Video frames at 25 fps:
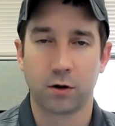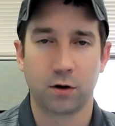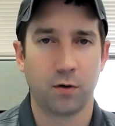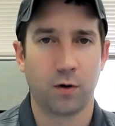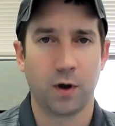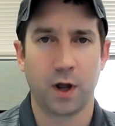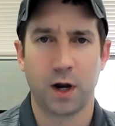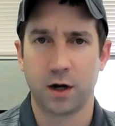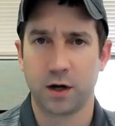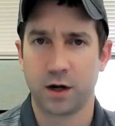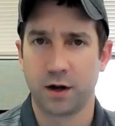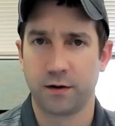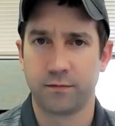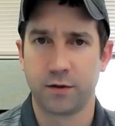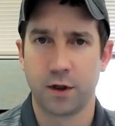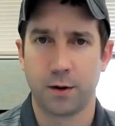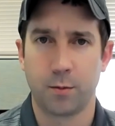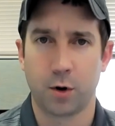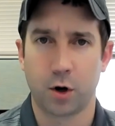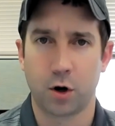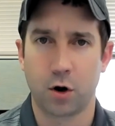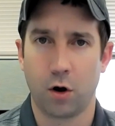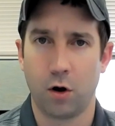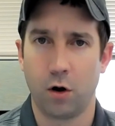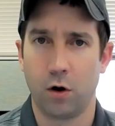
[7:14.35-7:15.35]
go ahead and give them
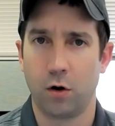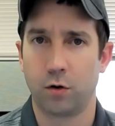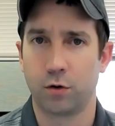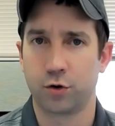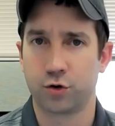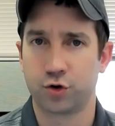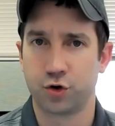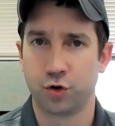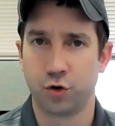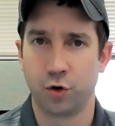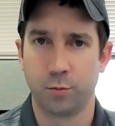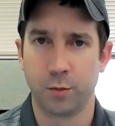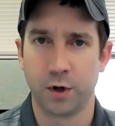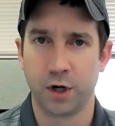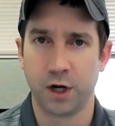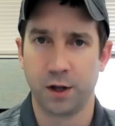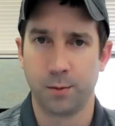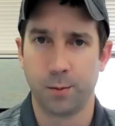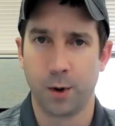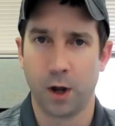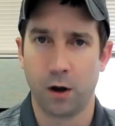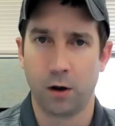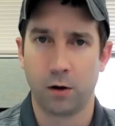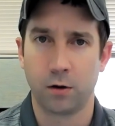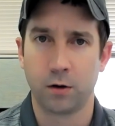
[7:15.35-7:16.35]
a call or shoot them an
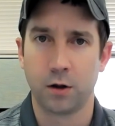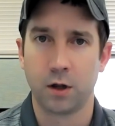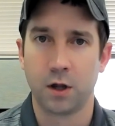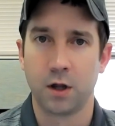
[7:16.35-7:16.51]
email.